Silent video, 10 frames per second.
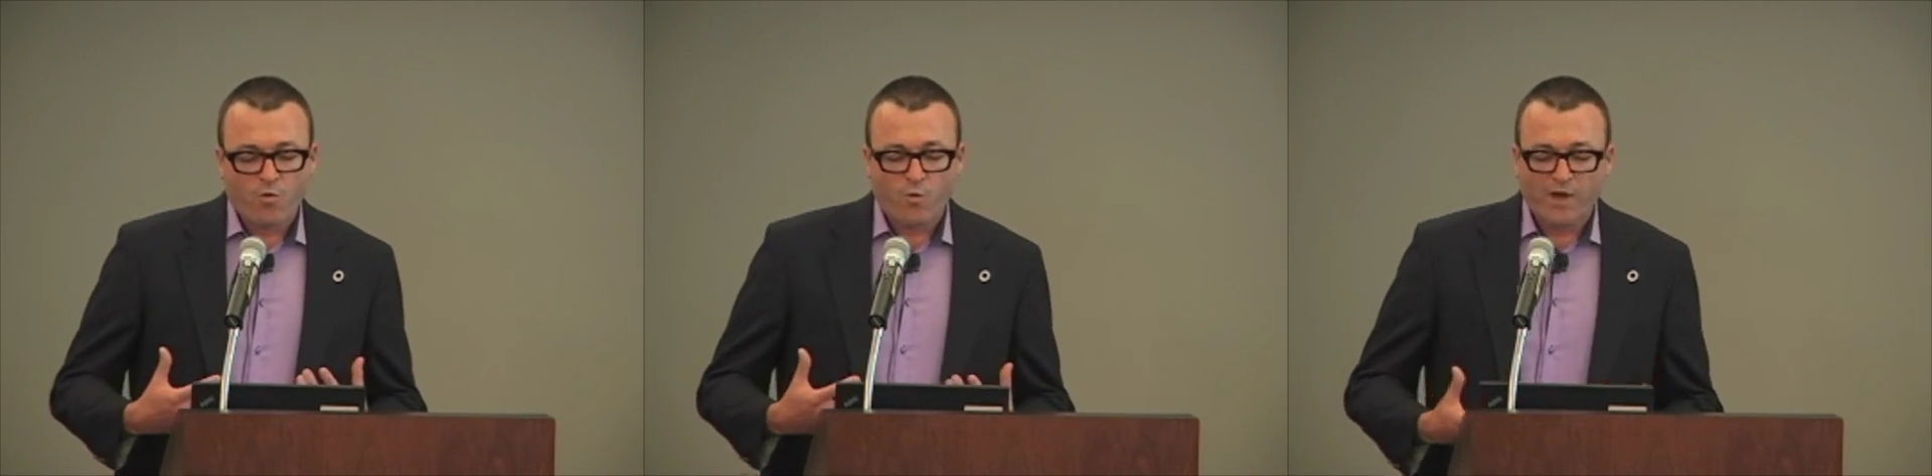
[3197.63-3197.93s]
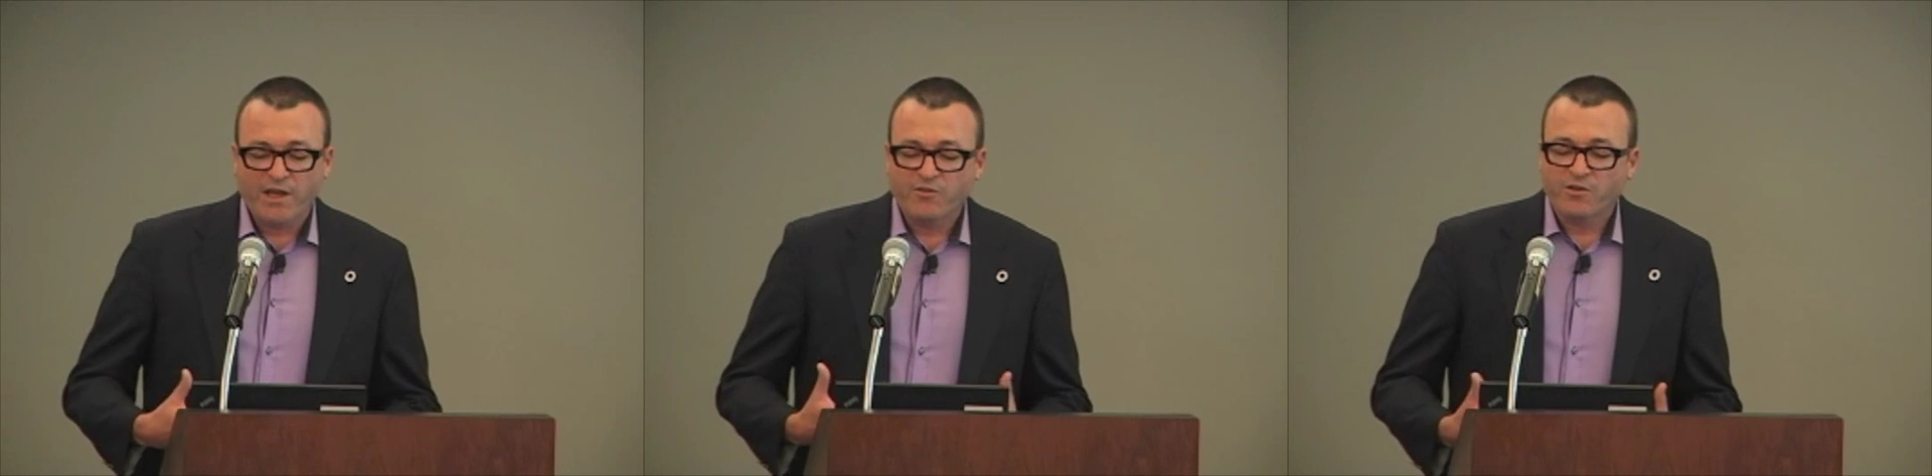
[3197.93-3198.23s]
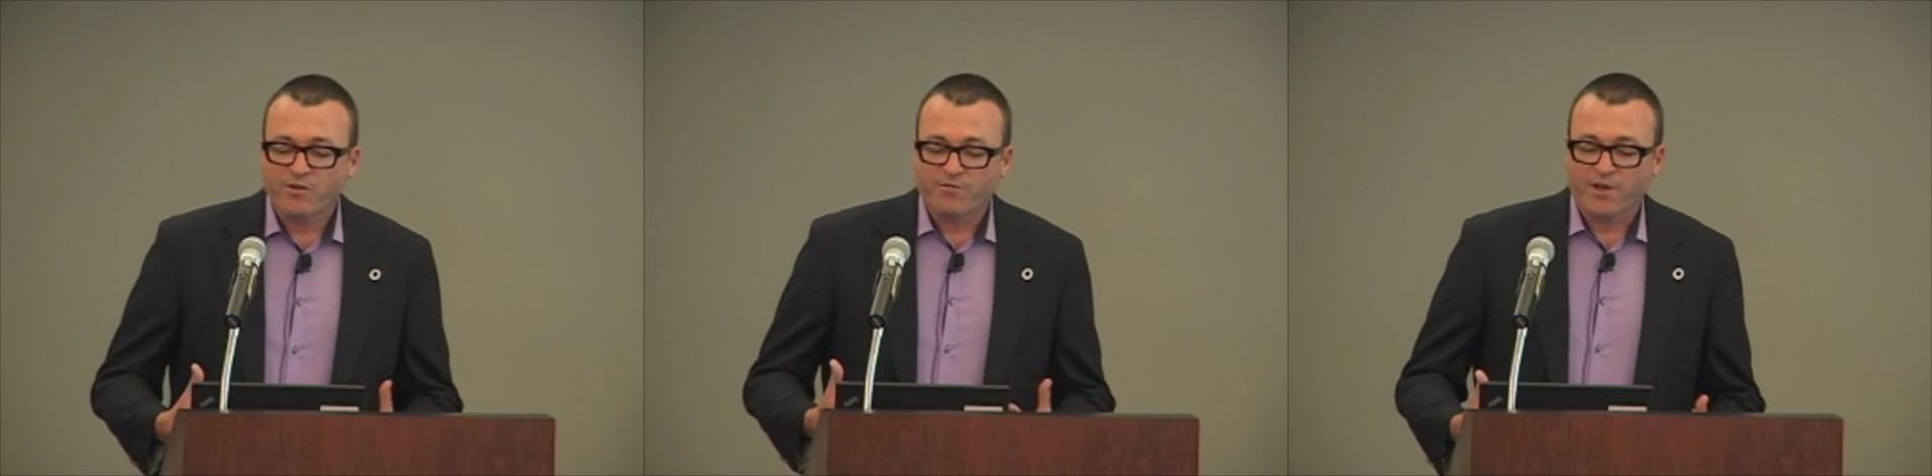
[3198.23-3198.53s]
We need
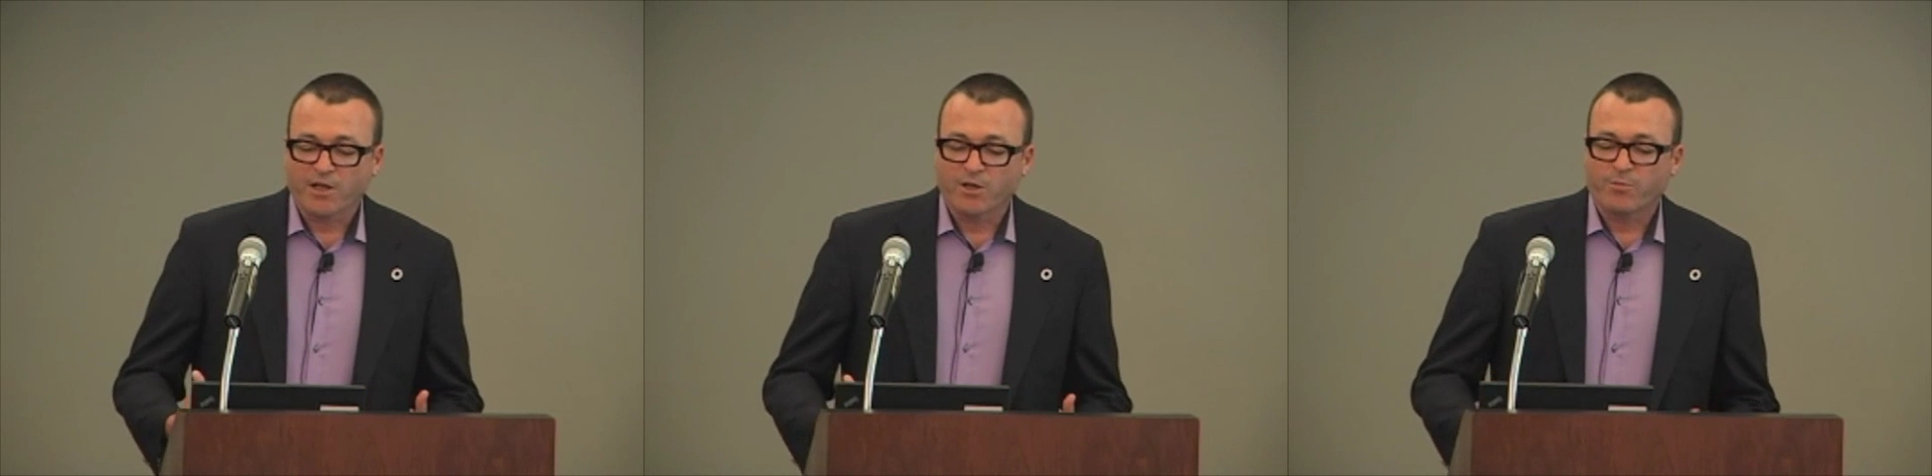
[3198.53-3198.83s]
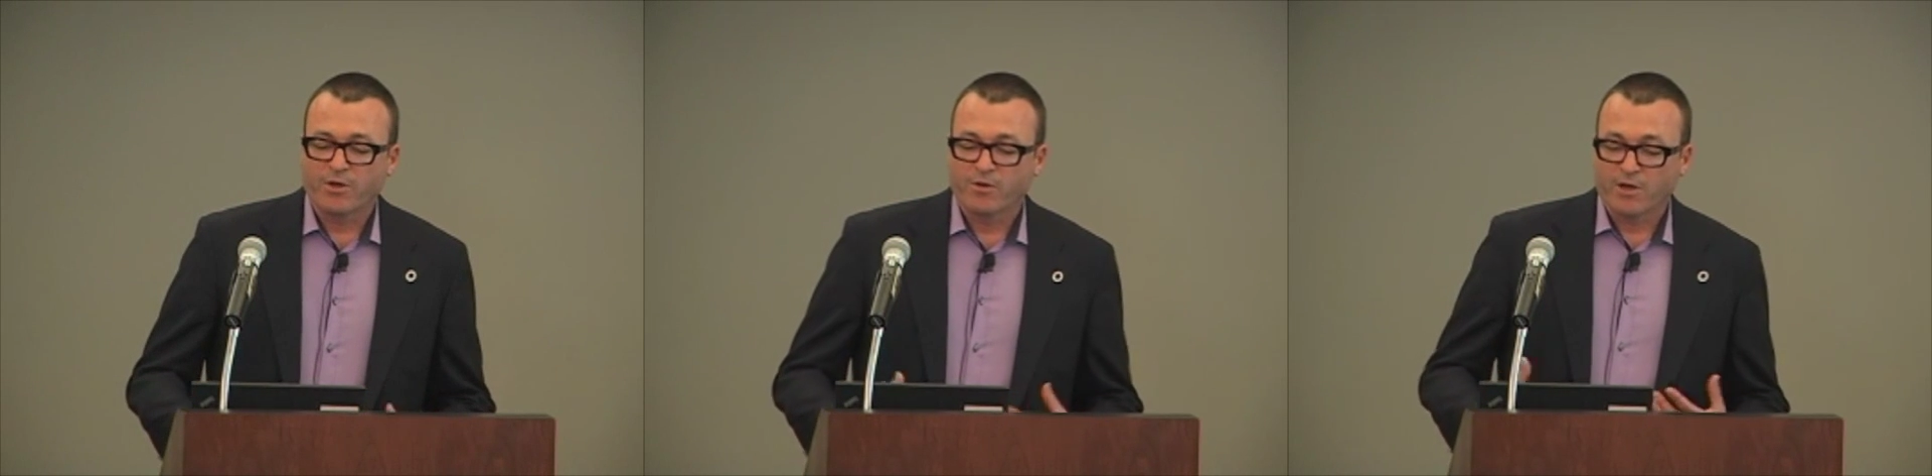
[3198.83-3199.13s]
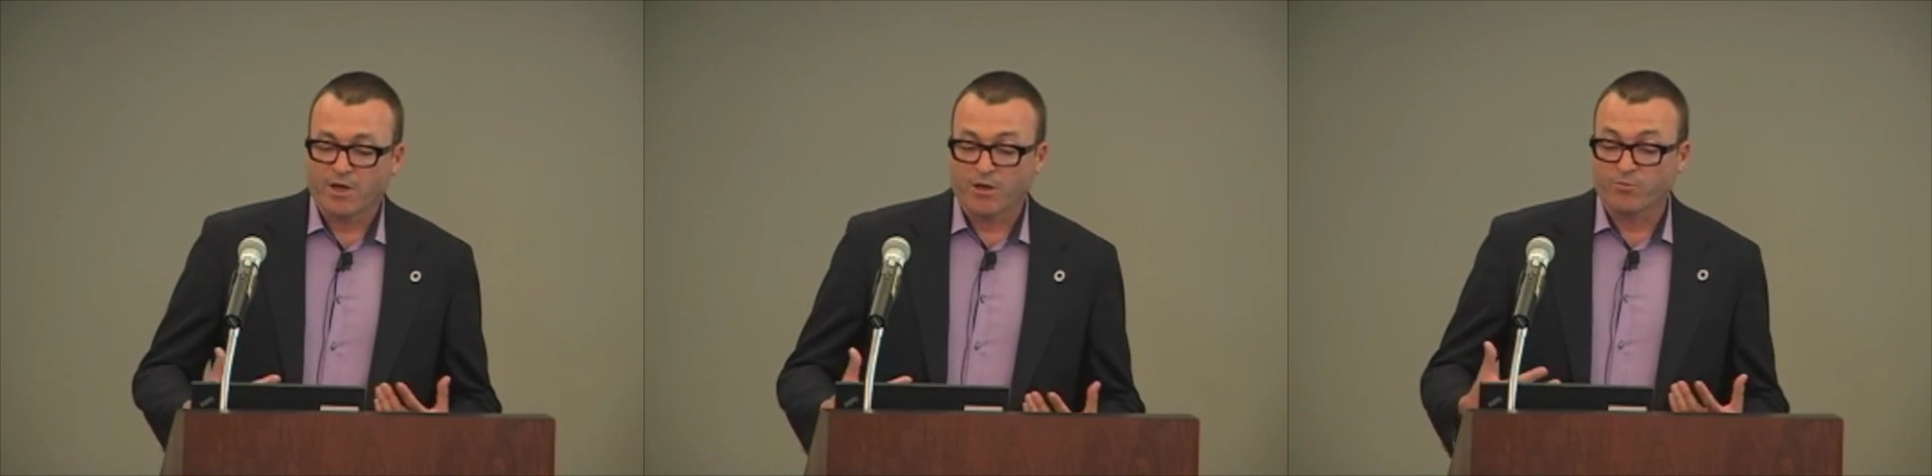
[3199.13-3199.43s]
to develop
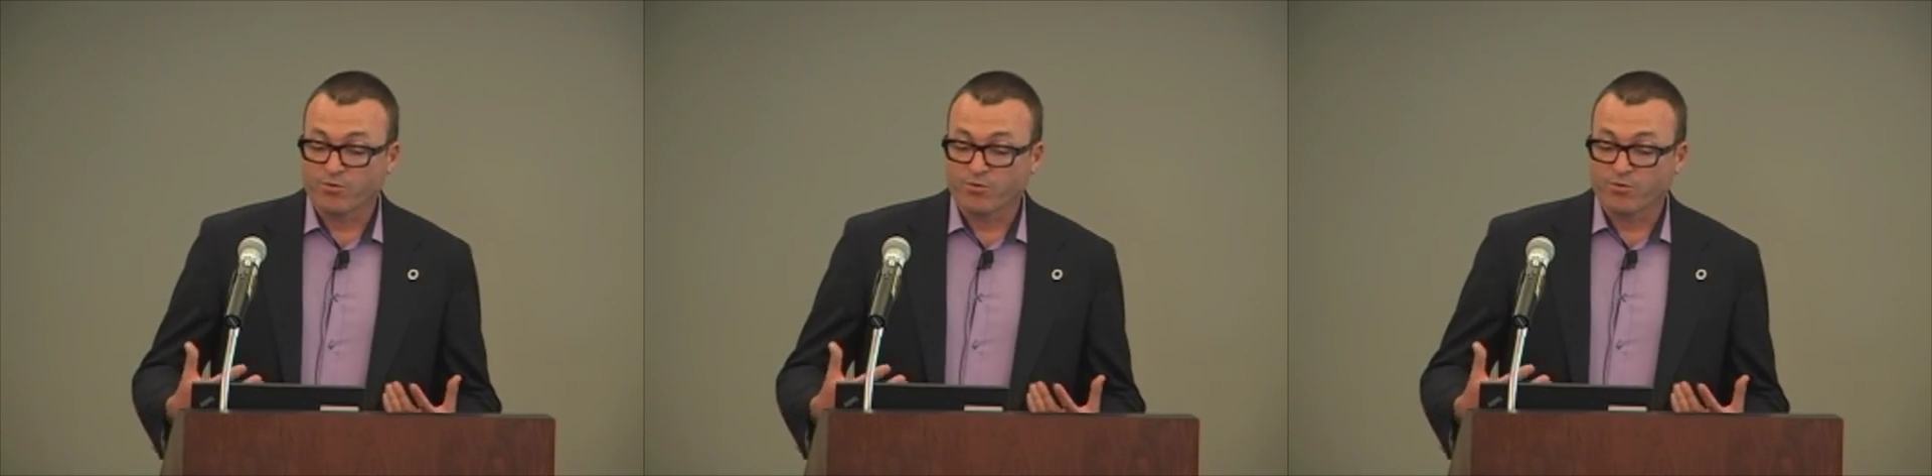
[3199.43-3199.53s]
um,